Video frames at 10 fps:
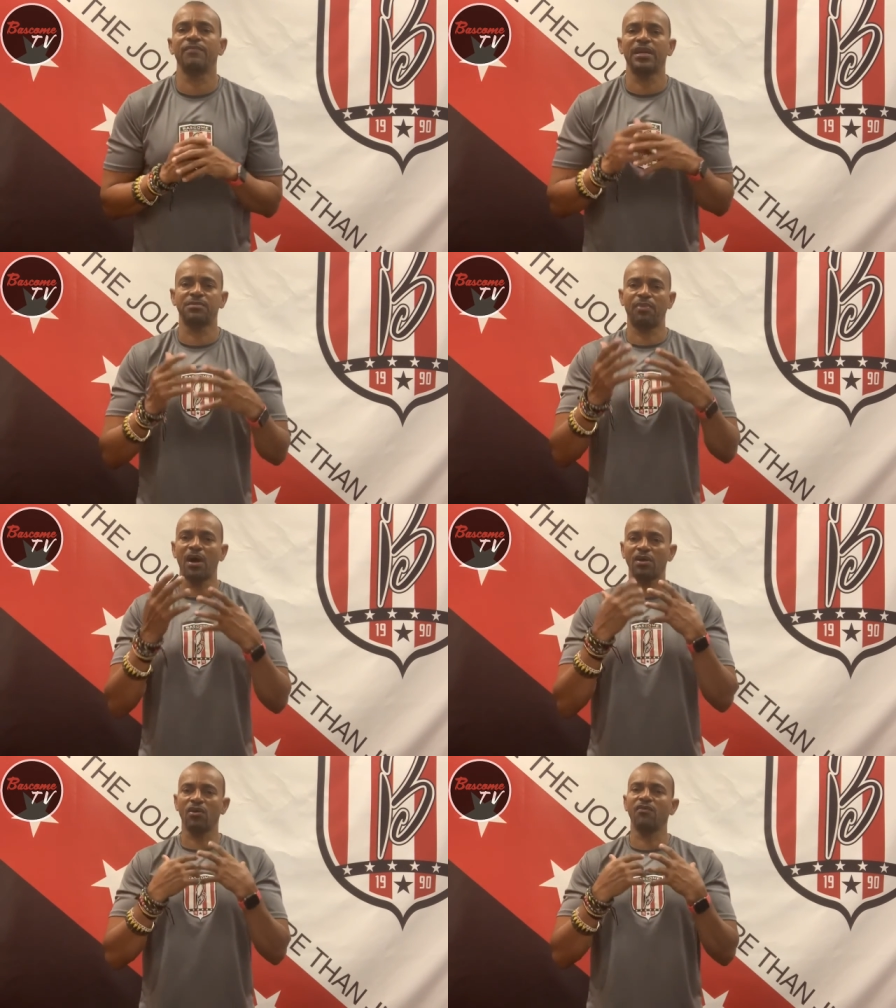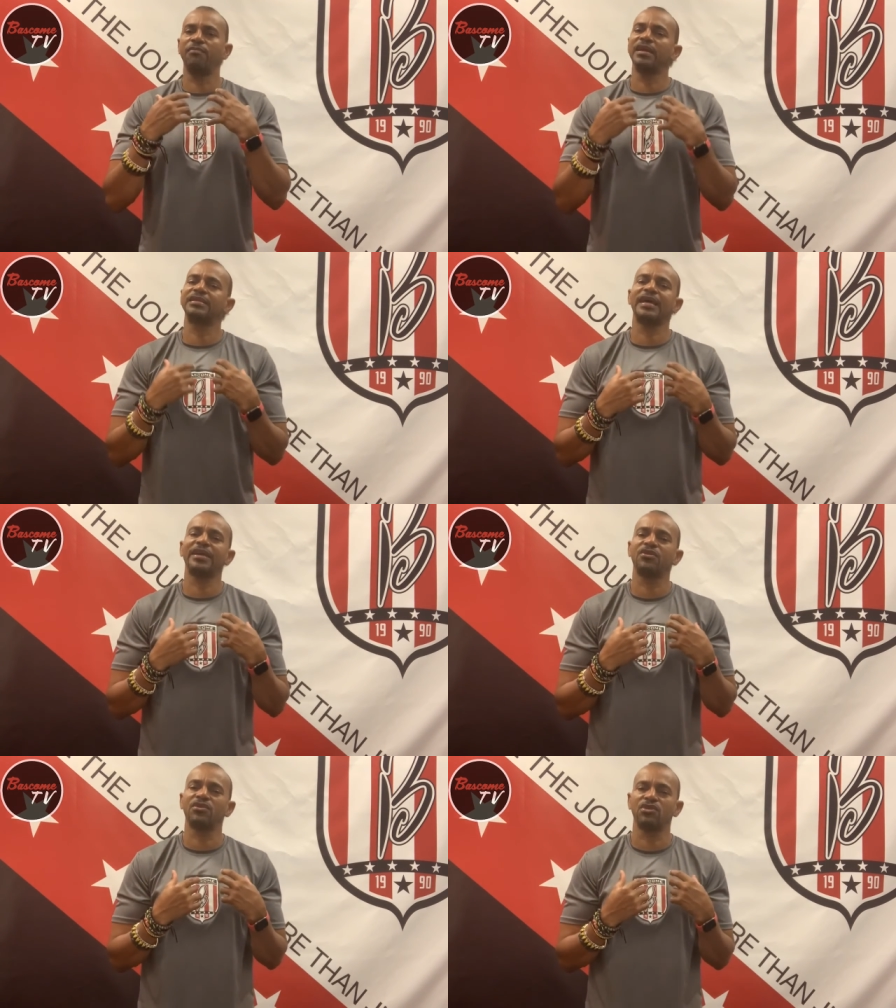That's part of being a
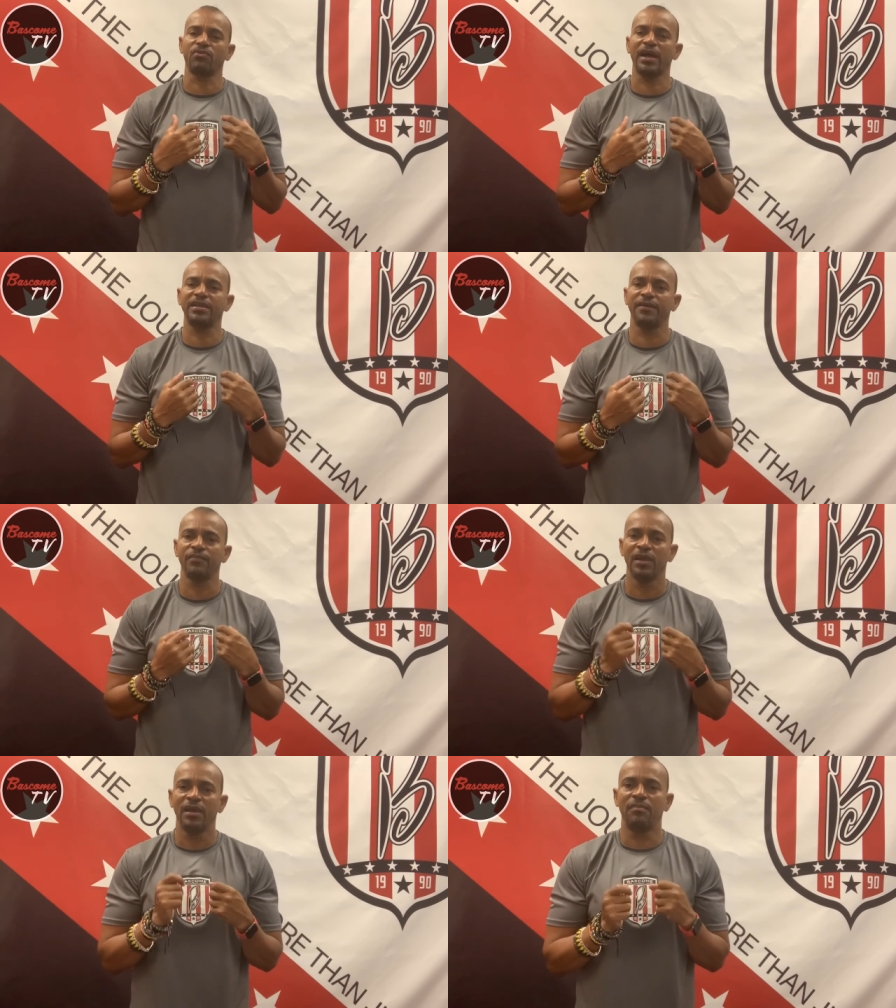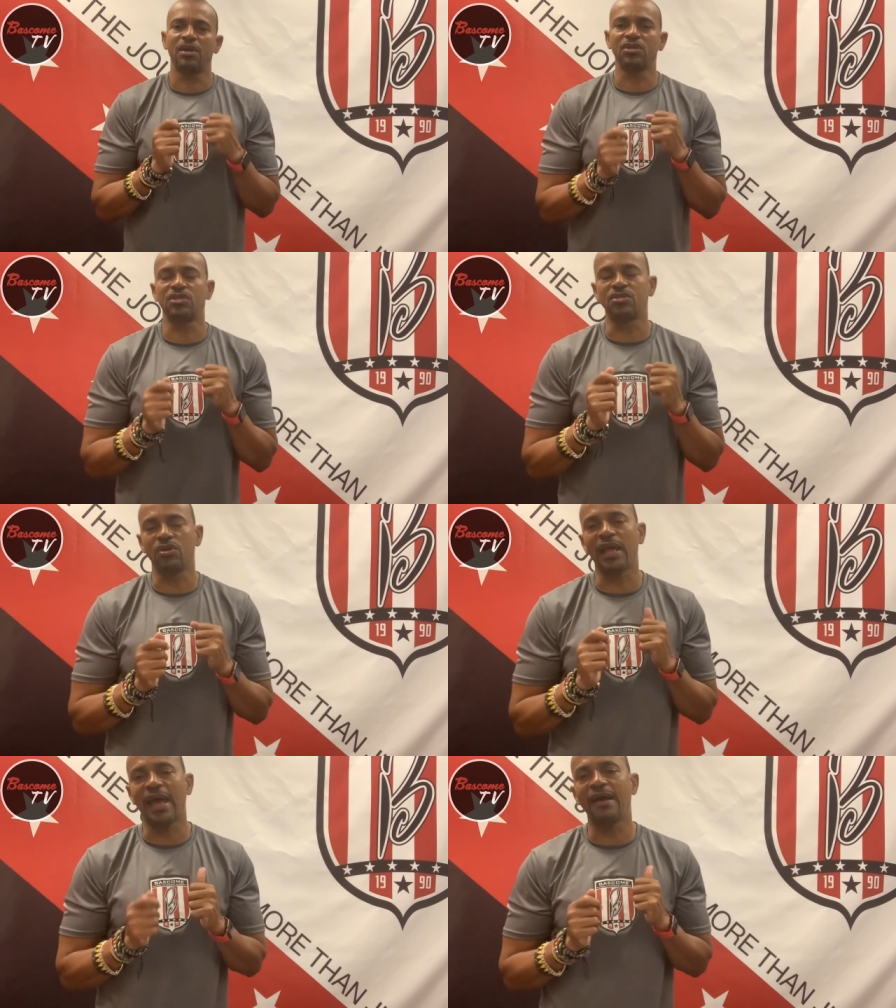technical director, because she's going
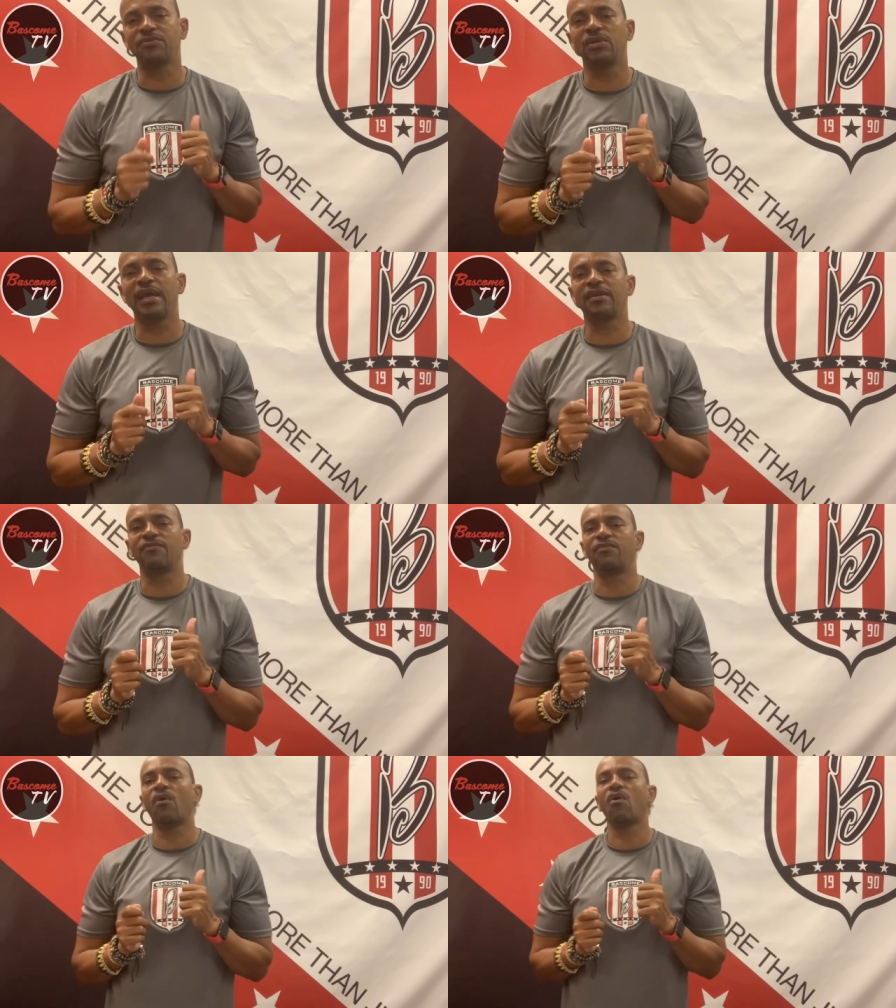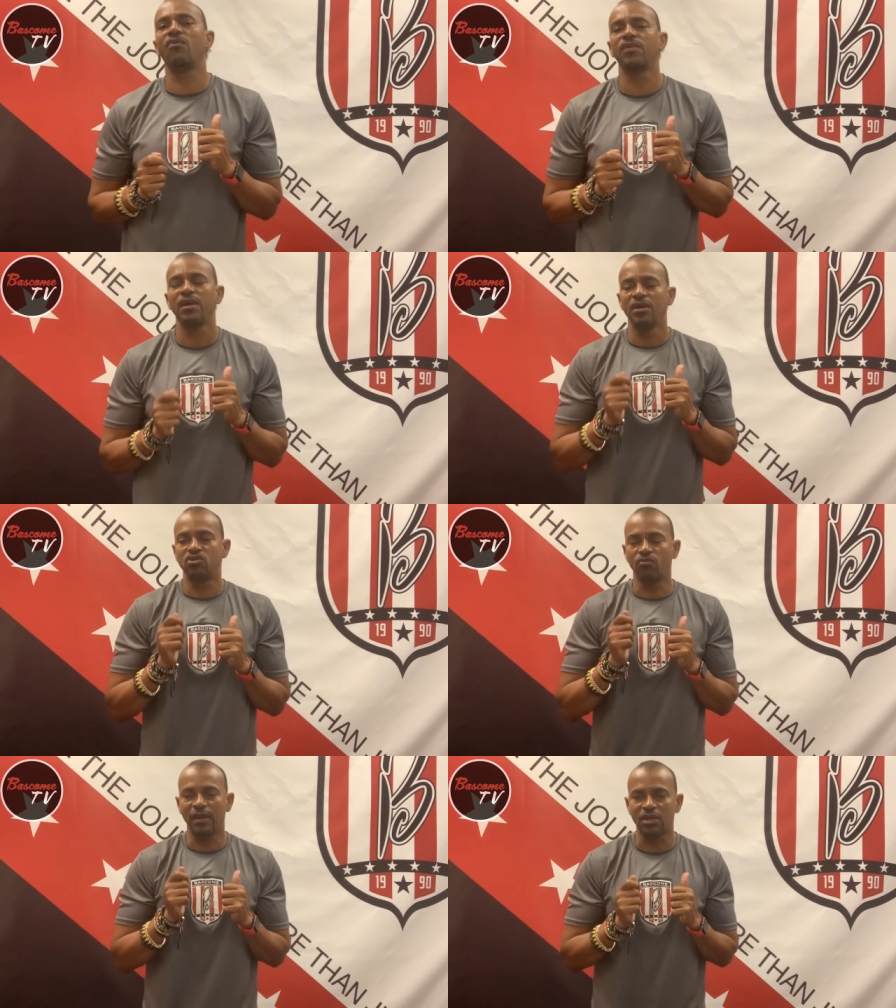to have to get involved
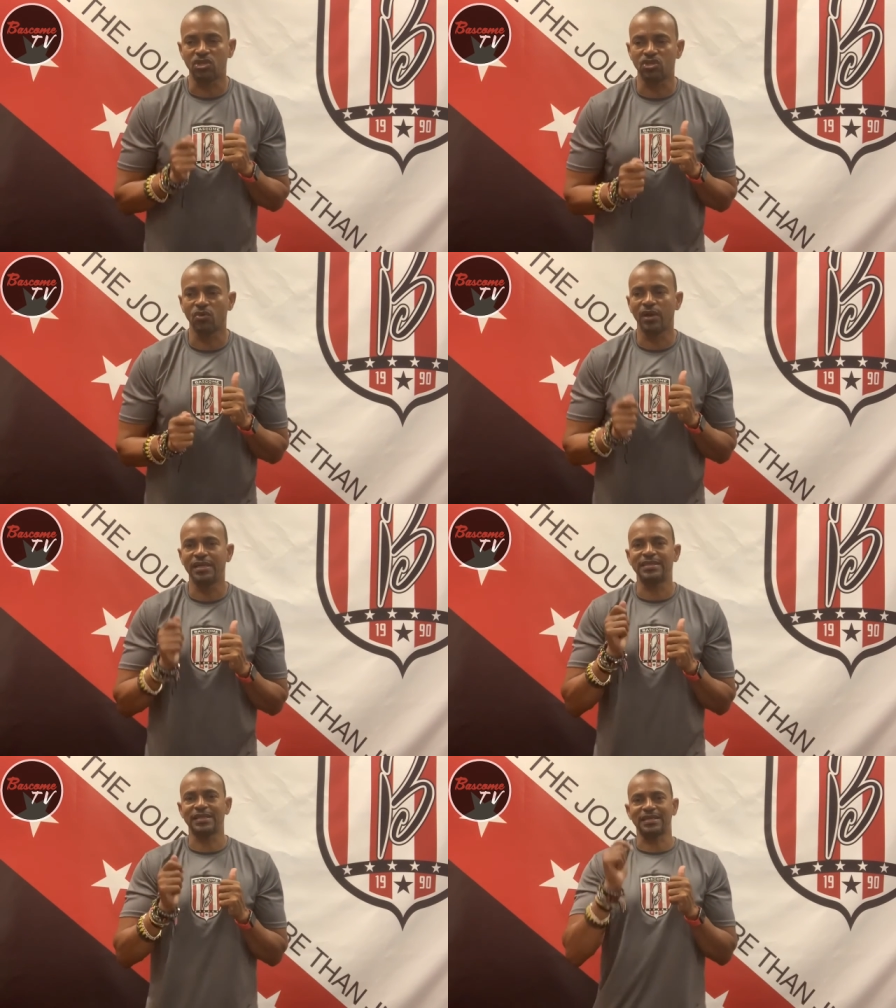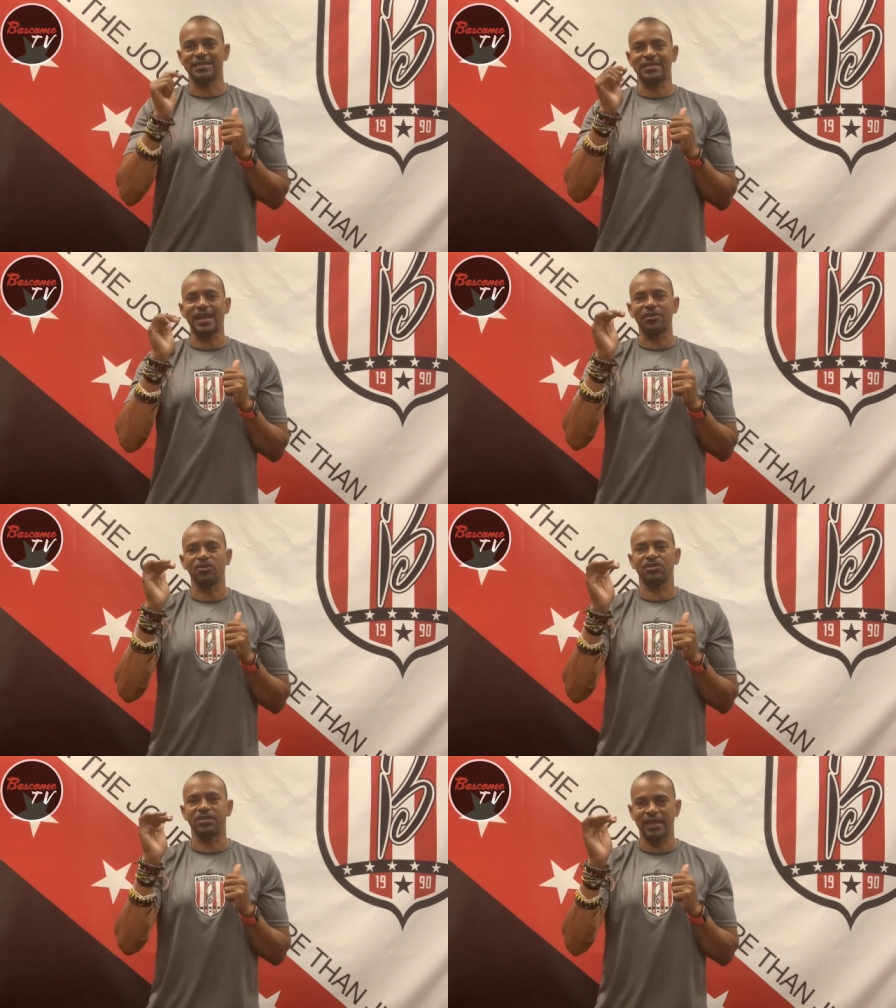to make sure is that the
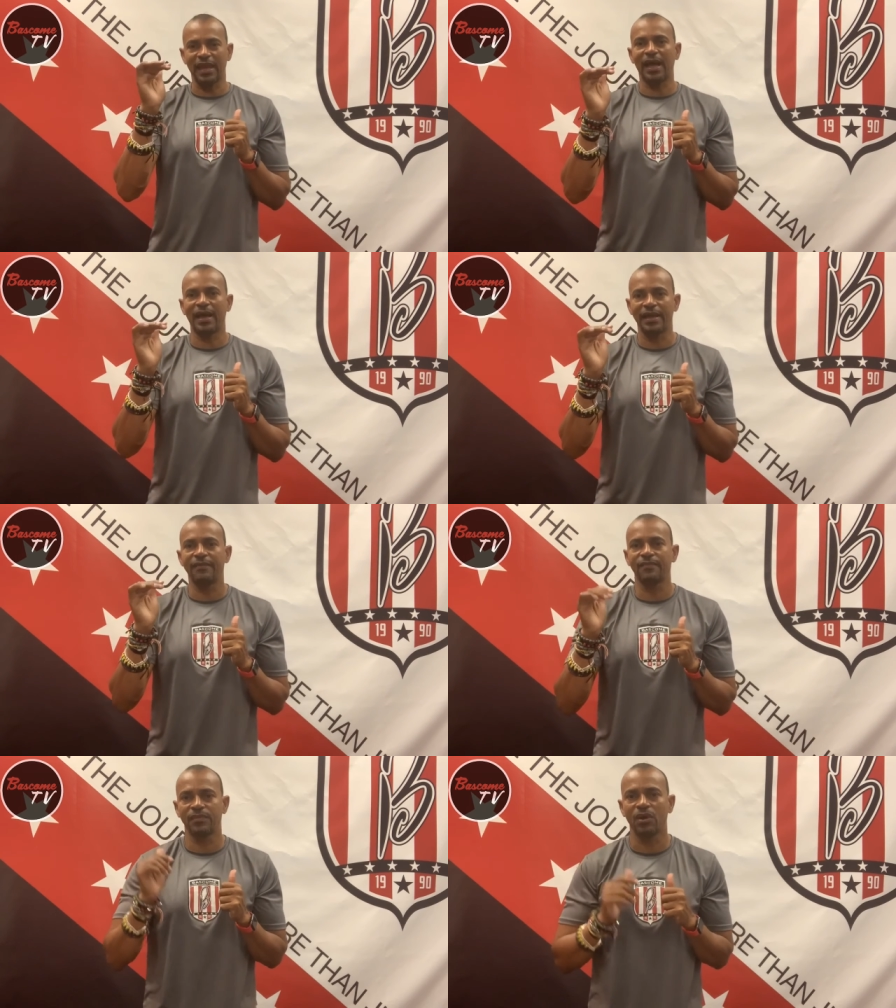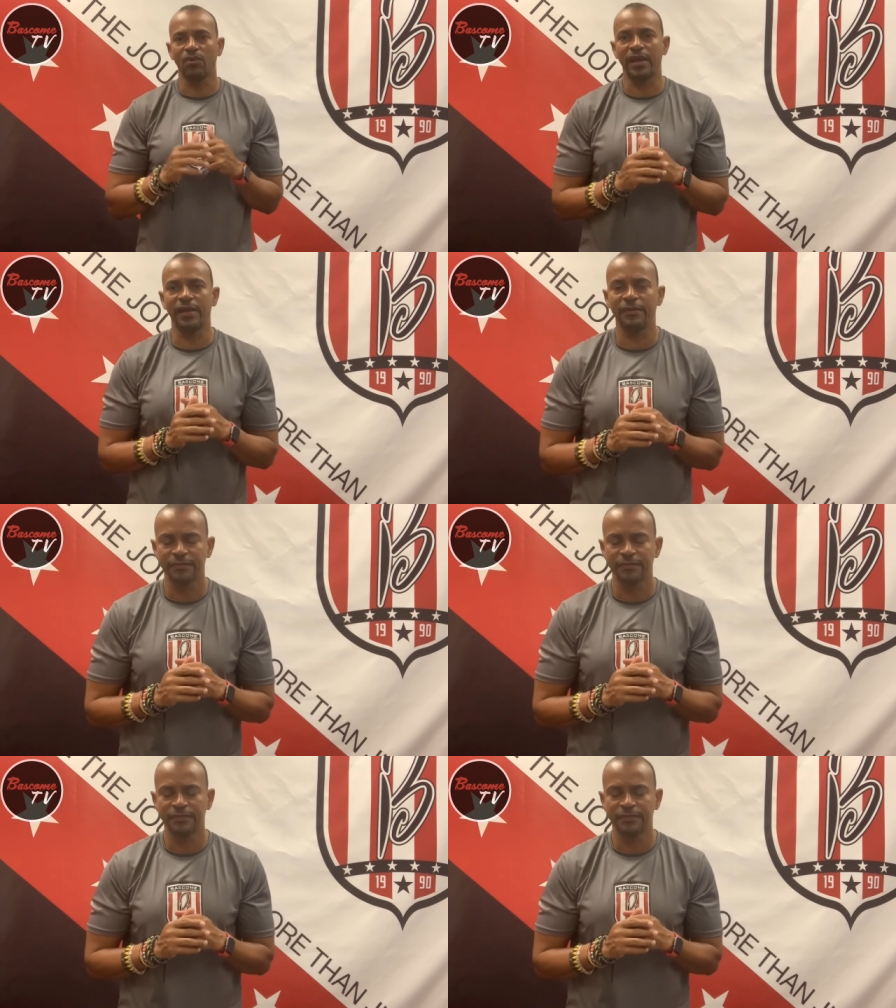standards stay high, okay?